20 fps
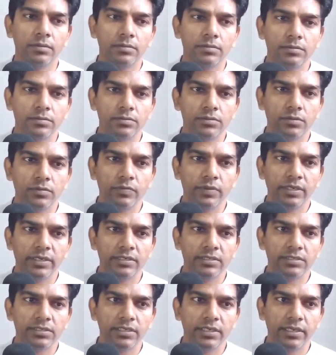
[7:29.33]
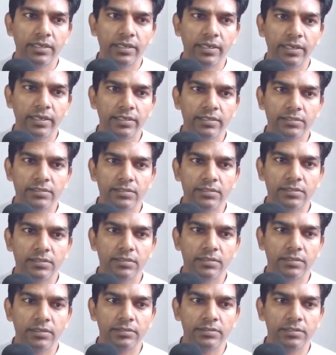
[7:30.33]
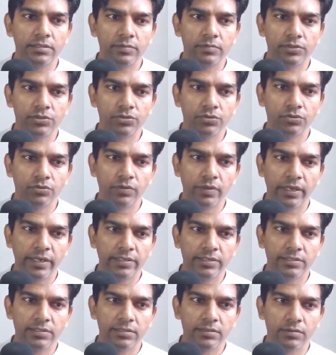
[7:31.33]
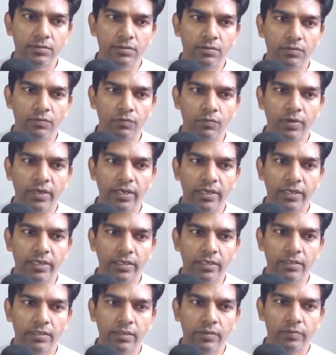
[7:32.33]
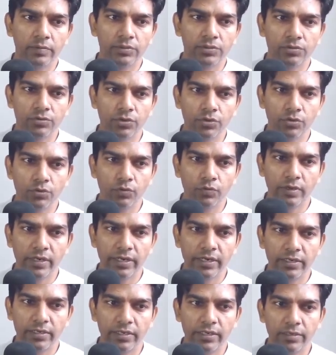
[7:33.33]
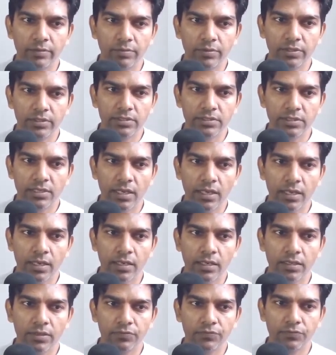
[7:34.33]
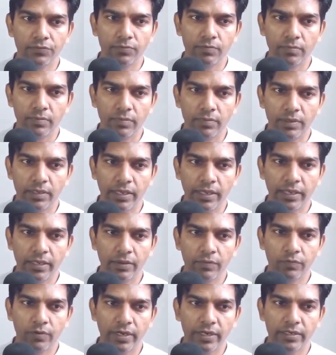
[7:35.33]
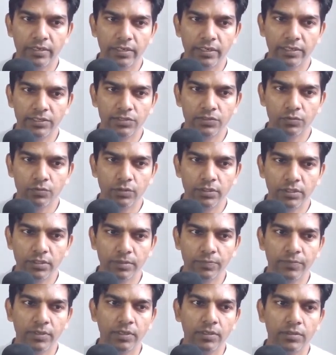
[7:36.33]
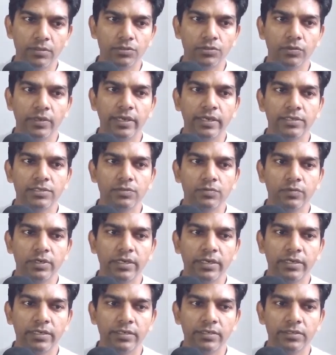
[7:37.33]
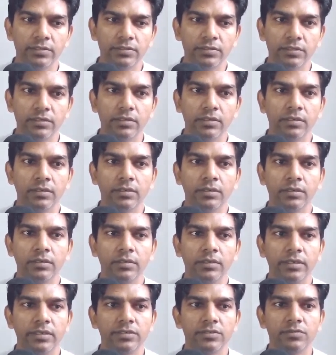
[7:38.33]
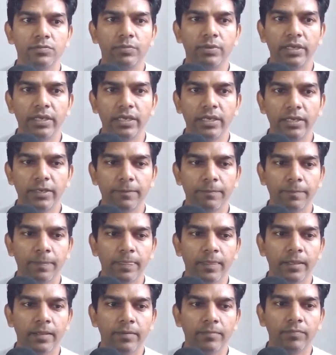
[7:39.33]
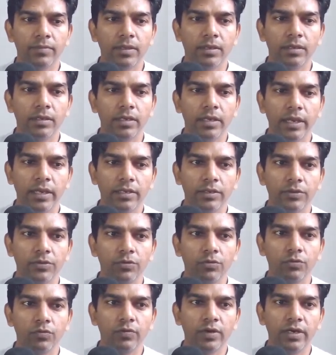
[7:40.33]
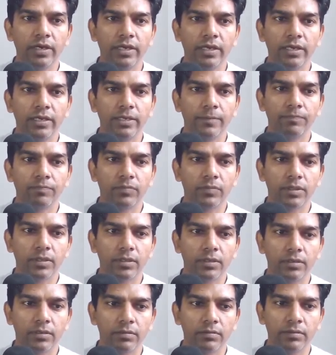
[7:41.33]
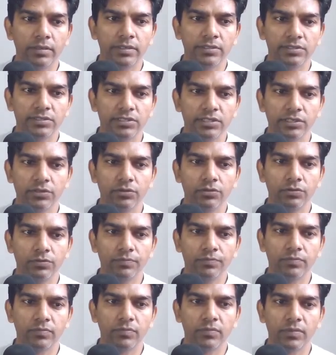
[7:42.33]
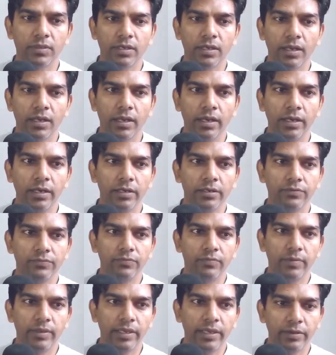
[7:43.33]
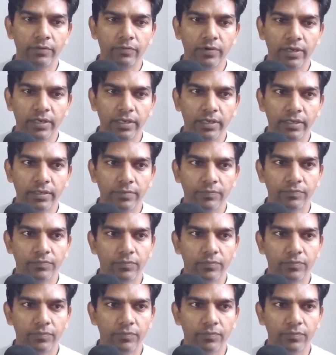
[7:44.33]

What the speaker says: So we can say s is equals to sy equals to uyt plus half ayt square. So sy is b, and uy is 0, half ay.